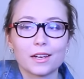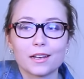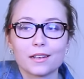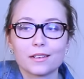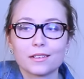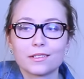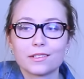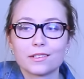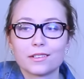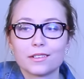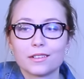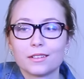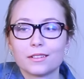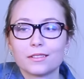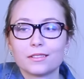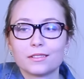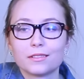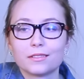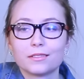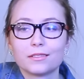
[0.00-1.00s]
And
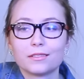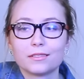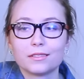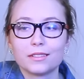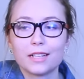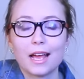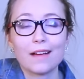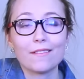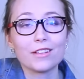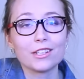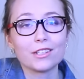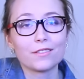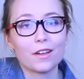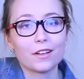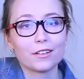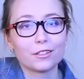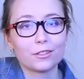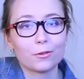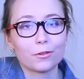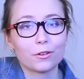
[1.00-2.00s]
yeah, I was a
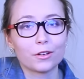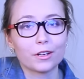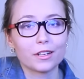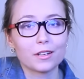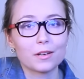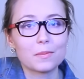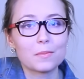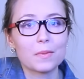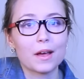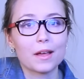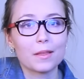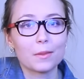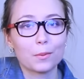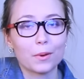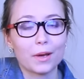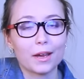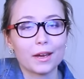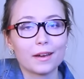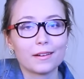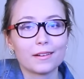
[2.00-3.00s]
valedictorian, by the
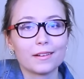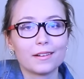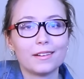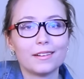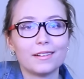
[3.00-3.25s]
way.